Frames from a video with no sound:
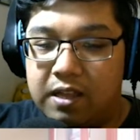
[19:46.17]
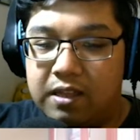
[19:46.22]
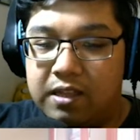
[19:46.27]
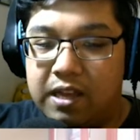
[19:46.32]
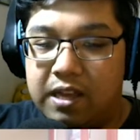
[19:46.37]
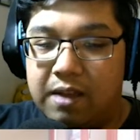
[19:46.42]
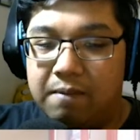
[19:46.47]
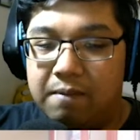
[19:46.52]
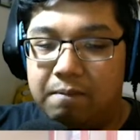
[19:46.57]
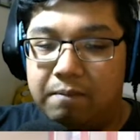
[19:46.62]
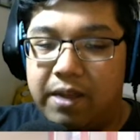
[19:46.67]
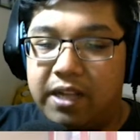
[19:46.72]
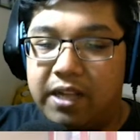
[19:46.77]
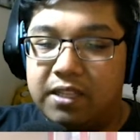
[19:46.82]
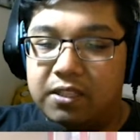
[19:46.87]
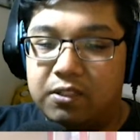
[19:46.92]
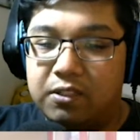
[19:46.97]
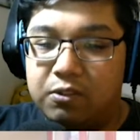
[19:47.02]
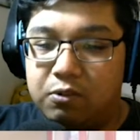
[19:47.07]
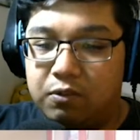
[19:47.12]
That
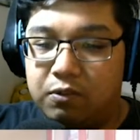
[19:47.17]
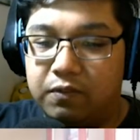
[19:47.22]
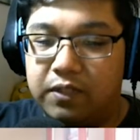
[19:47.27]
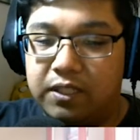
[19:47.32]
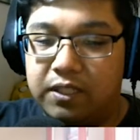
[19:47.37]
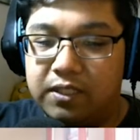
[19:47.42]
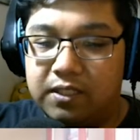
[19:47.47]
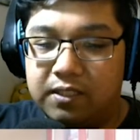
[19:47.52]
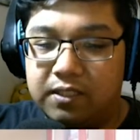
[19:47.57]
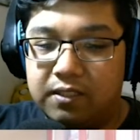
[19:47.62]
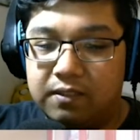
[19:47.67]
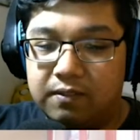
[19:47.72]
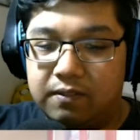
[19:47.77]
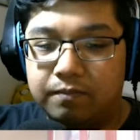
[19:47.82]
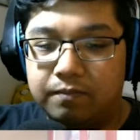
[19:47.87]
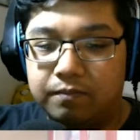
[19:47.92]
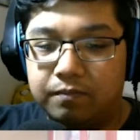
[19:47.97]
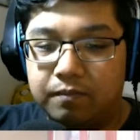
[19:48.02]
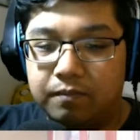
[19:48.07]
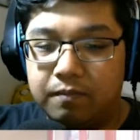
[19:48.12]
makes two of us.
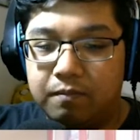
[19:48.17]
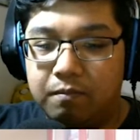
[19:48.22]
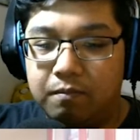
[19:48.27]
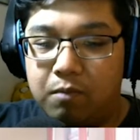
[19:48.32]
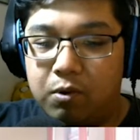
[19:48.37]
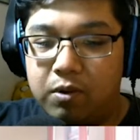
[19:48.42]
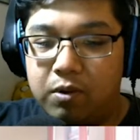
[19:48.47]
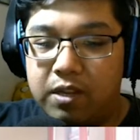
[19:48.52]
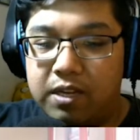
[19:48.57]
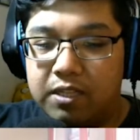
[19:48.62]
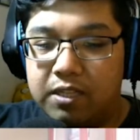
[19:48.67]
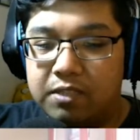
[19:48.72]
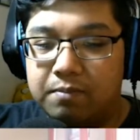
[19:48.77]
Monika